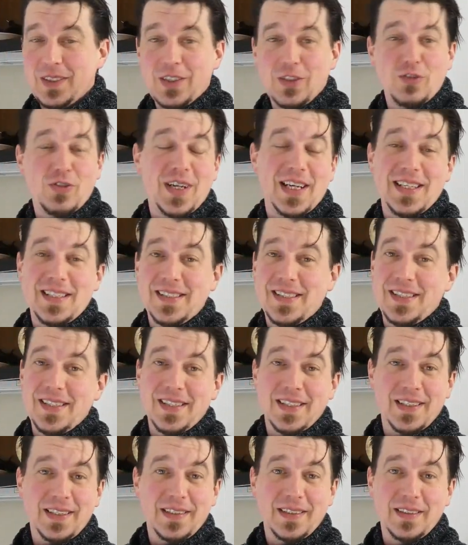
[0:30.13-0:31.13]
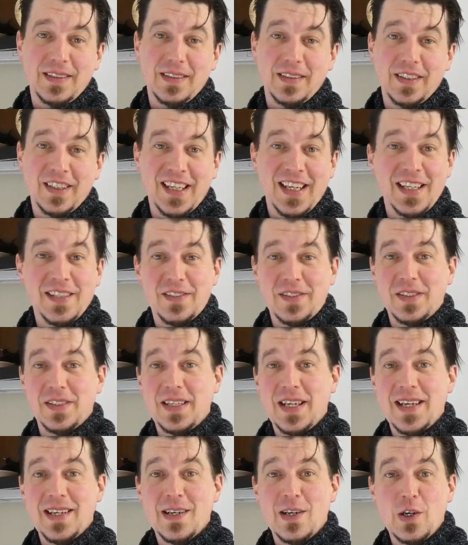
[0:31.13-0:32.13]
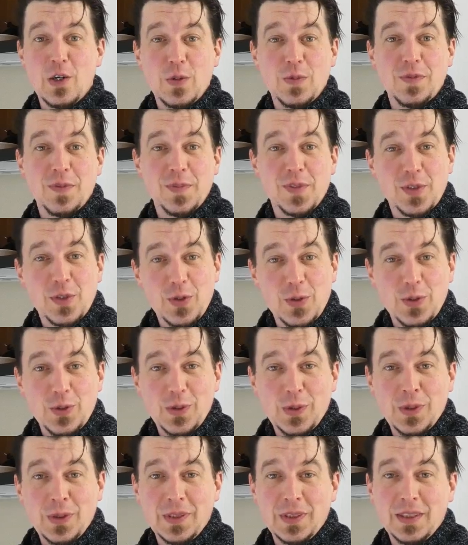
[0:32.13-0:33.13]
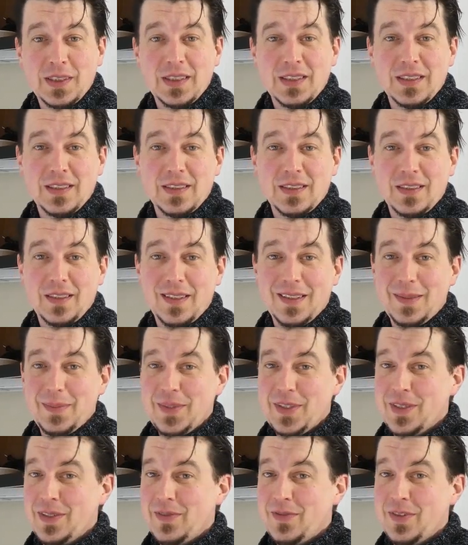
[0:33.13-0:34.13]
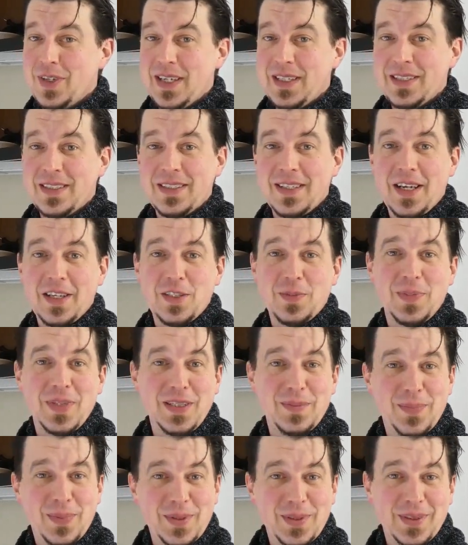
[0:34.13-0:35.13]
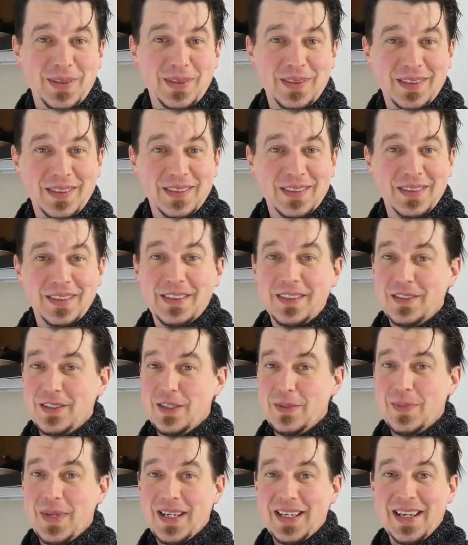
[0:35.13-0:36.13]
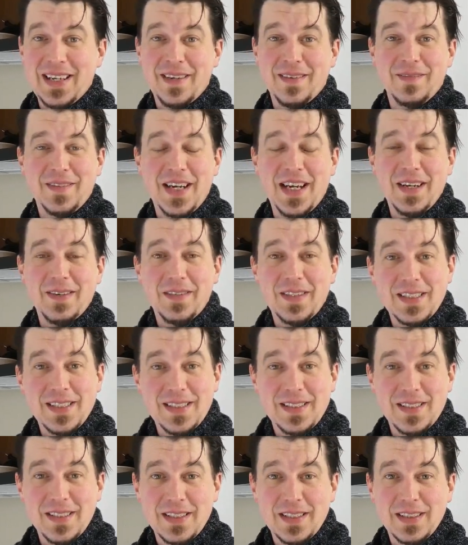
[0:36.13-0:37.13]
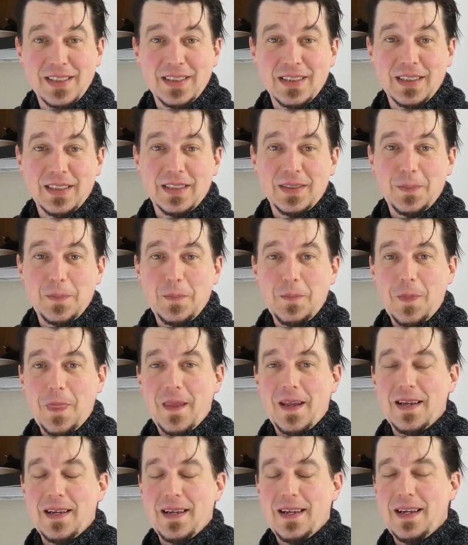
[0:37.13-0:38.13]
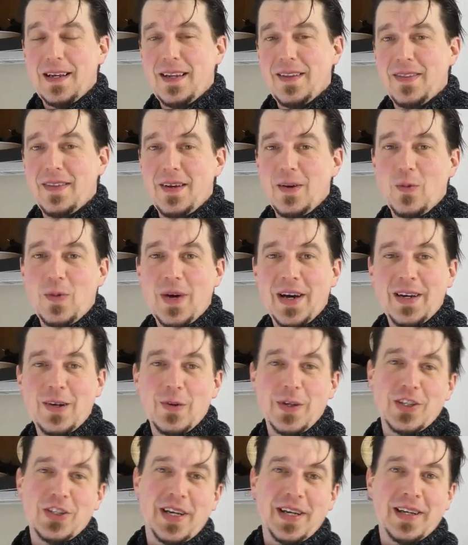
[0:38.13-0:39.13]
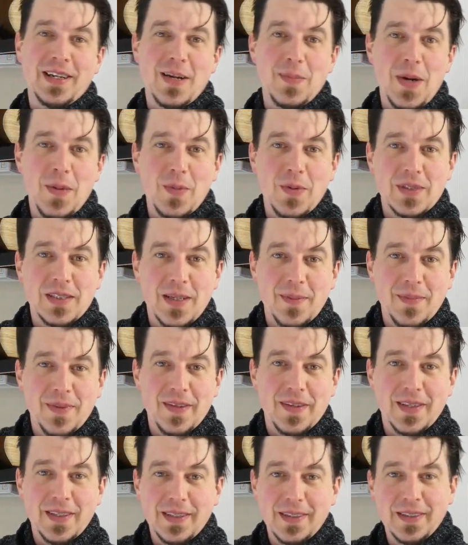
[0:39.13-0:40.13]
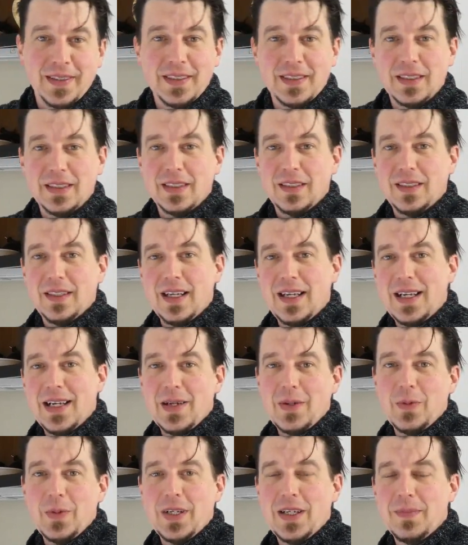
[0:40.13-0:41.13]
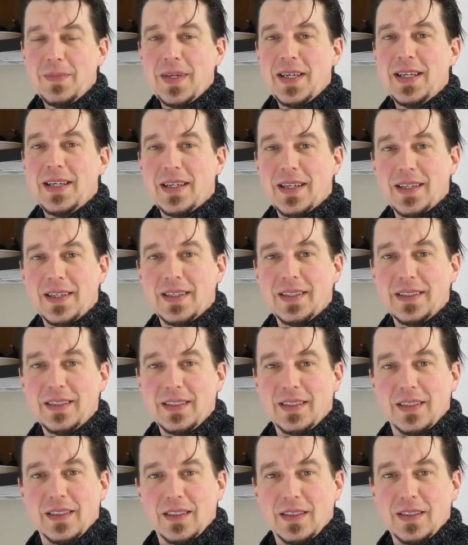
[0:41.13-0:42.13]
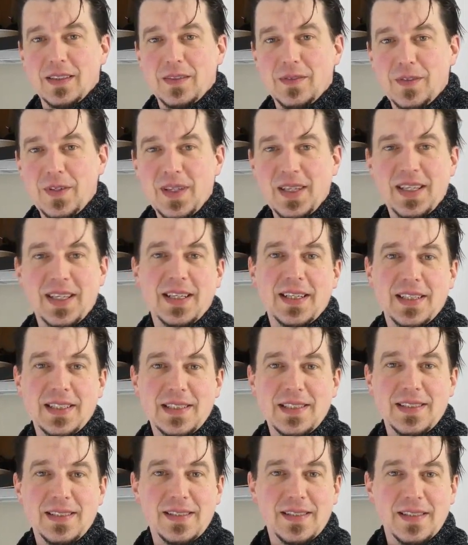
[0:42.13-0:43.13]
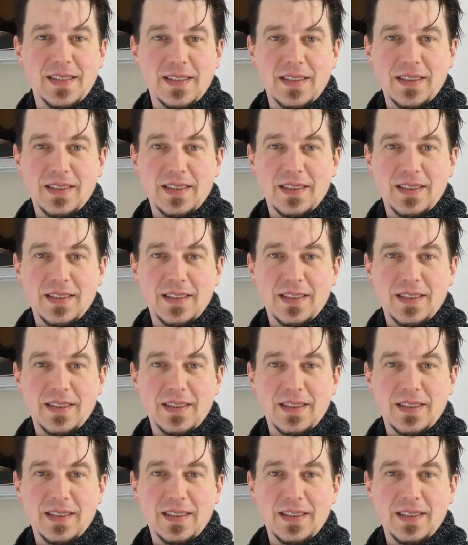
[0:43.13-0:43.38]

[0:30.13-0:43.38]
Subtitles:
crazy. The kids are staying home from school. You're afraid to touch people because you might get a virus. I thought, why don't we try to come up with something that we can make for the kids.